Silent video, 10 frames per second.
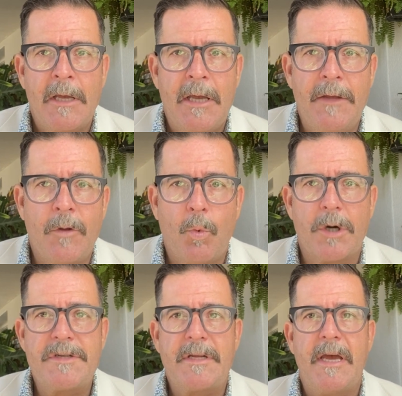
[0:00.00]
In the
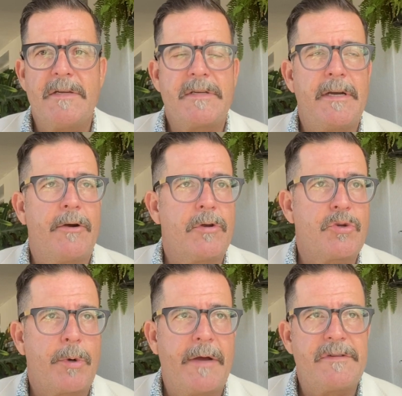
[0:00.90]
worst case scenarios,
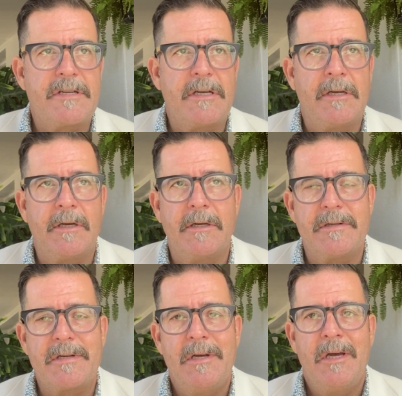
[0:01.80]
what I've seen is